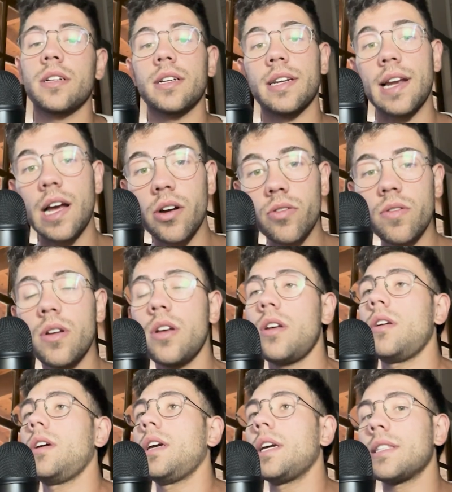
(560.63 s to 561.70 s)
Now,
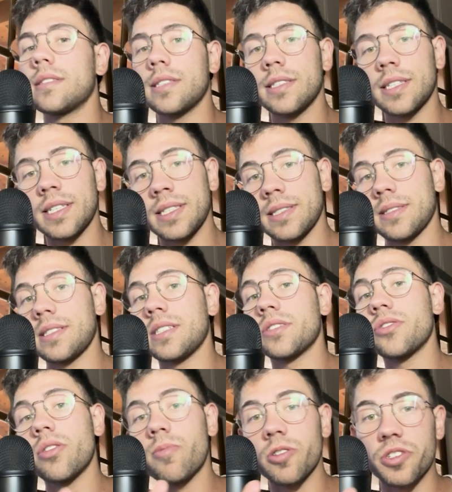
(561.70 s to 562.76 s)
in the
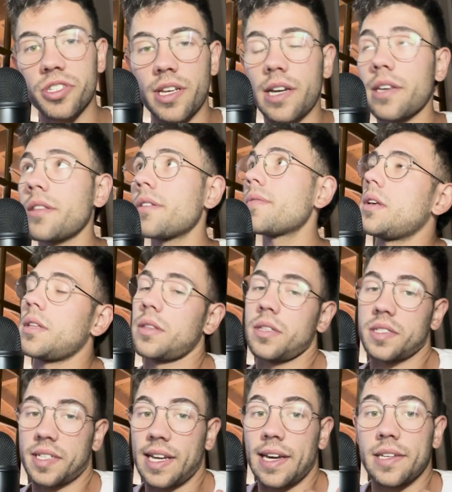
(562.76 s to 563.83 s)
server side, in
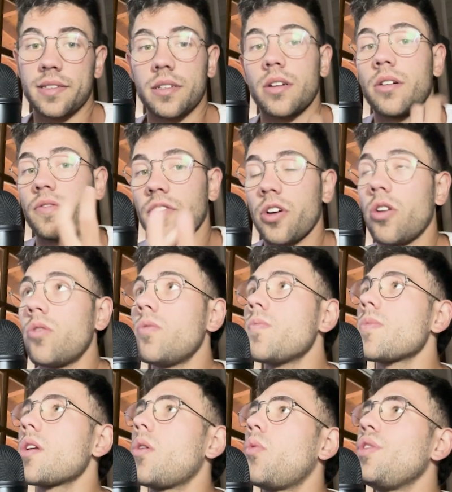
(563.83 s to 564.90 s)
this case of Go,
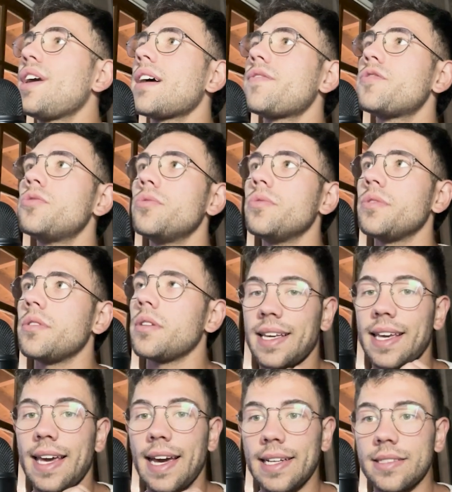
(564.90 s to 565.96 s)
we have to
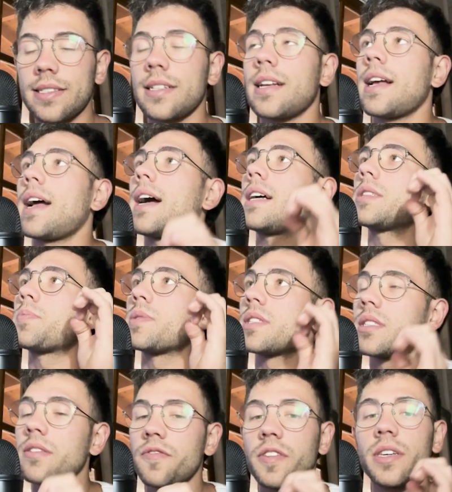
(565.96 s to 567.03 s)
get a
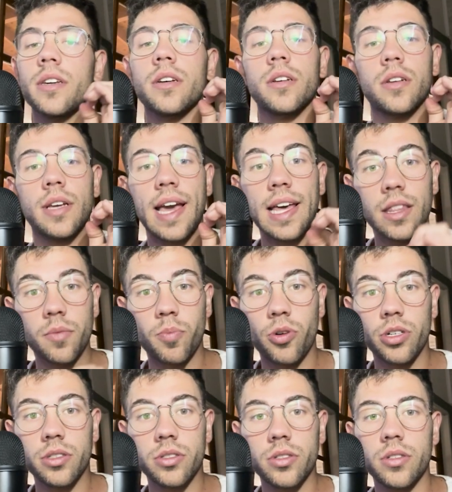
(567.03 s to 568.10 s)
specific
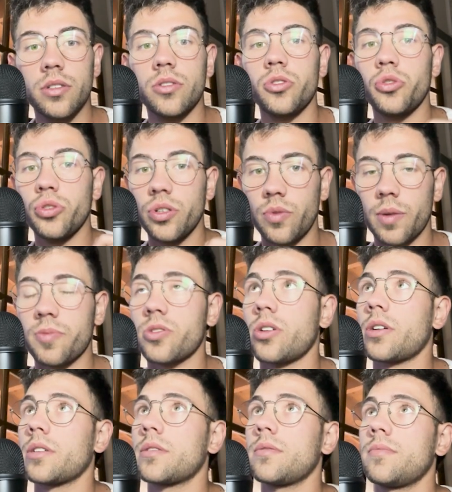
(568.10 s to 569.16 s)
endpoint to the
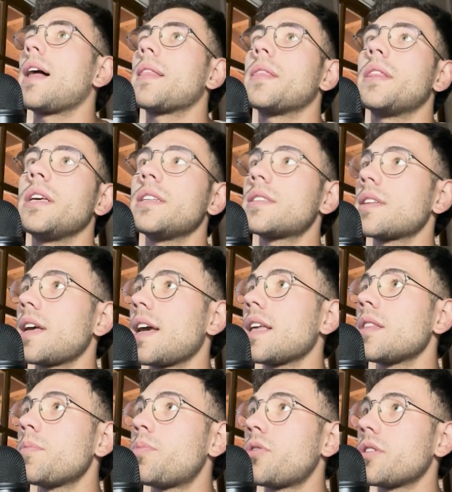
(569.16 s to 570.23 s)
WebSocket. And this
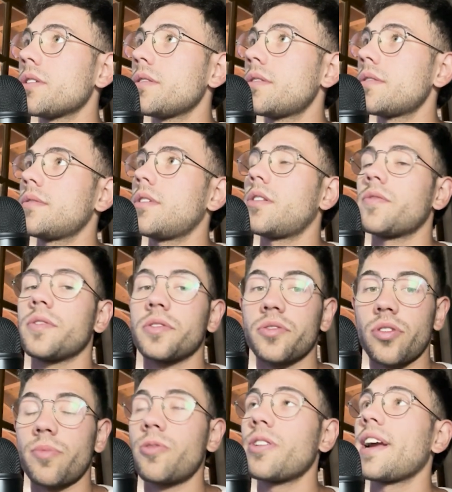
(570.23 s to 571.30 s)
endpoint of the
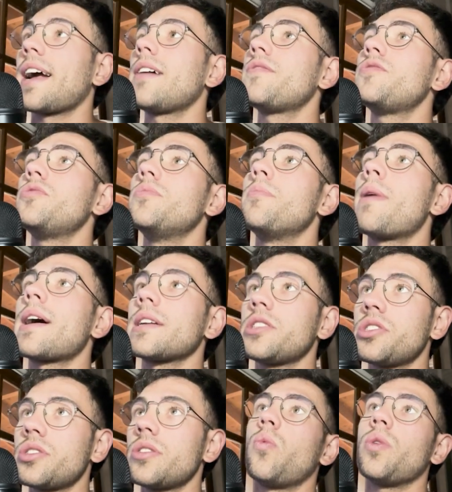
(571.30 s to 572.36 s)
server have to
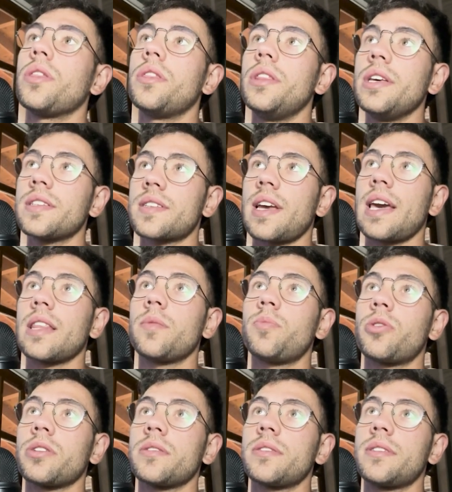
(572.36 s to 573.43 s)
match with this
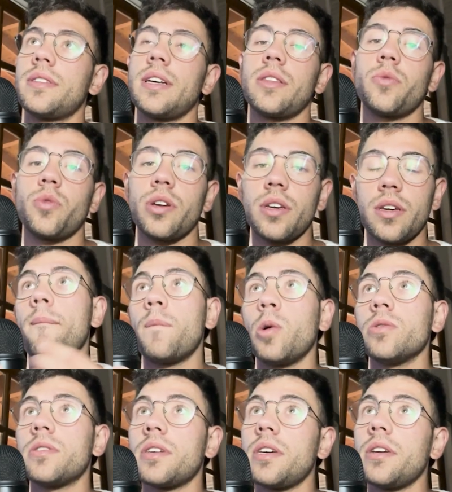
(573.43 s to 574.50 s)
endpoint that we
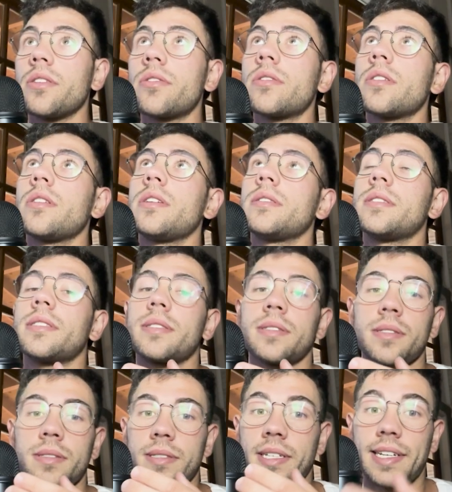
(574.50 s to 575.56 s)
put here in
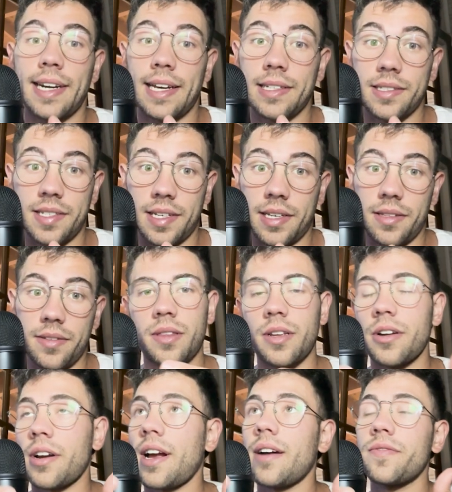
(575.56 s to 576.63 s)
the client side.
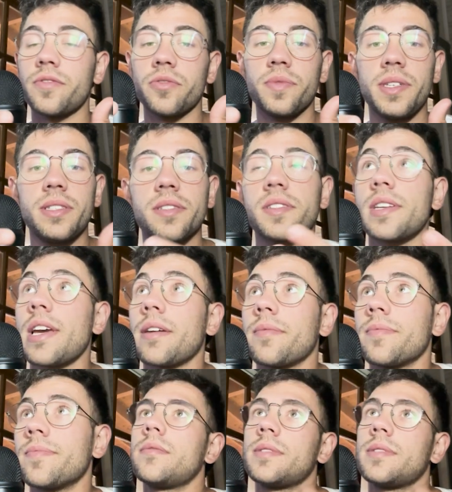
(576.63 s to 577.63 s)
They have to be the same.